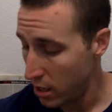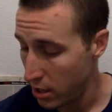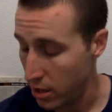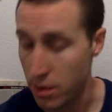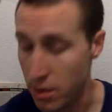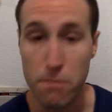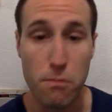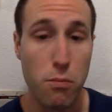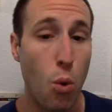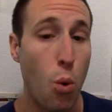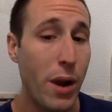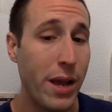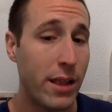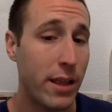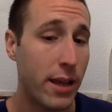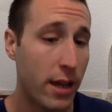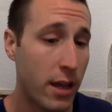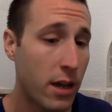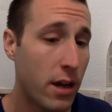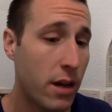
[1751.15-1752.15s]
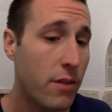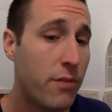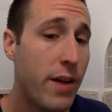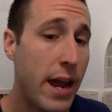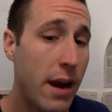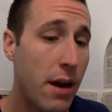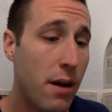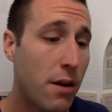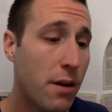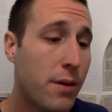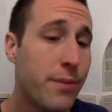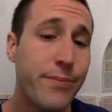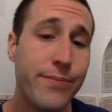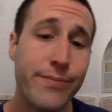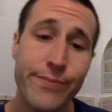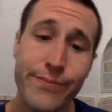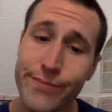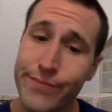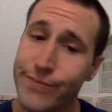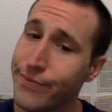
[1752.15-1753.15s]
the boiling of hair,
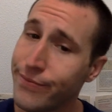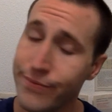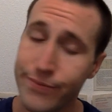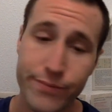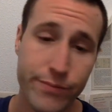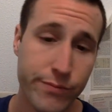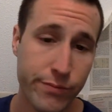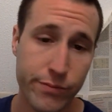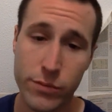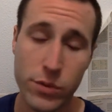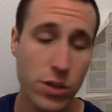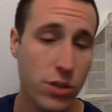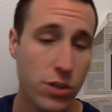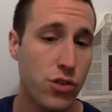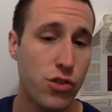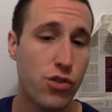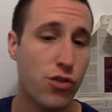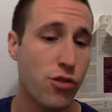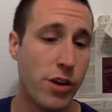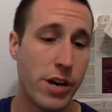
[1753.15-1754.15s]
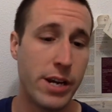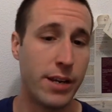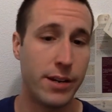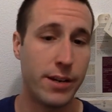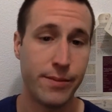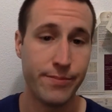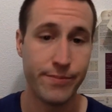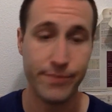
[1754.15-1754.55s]
it's treated.